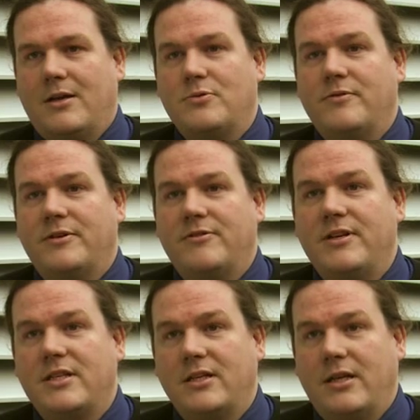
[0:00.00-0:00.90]
As we're
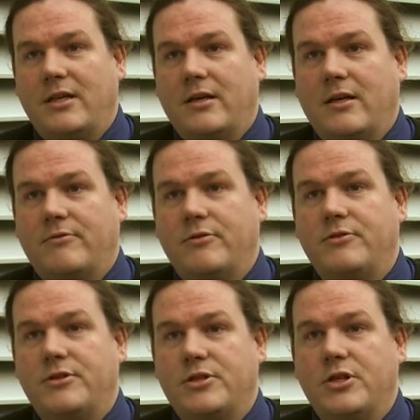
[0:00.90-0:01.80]
increasingly uh,
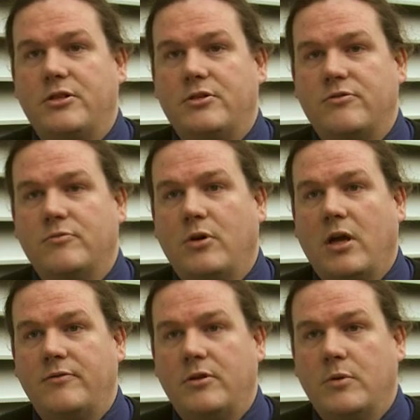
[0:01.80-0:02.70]
recruiting students from
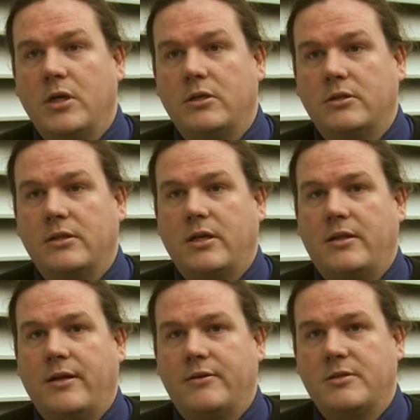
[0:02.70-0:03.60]
all over the world,
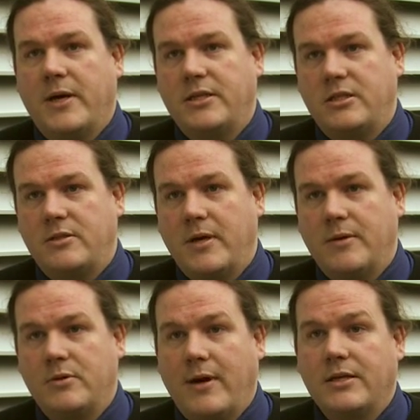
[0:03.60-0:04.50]
uh, they're expecting to be
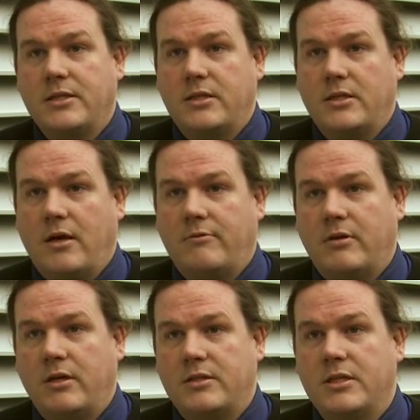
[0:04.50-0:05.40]
able to access our
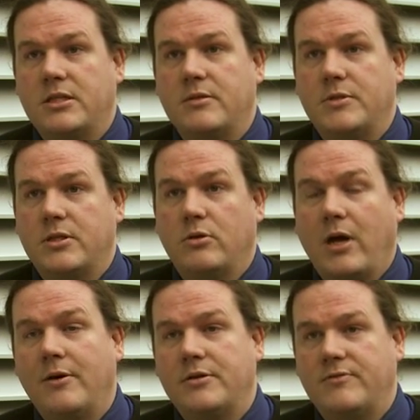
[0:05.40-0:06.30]
uh, systems at
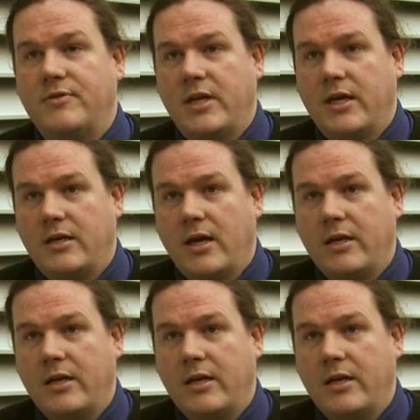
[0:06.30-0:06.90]
all hours of the day and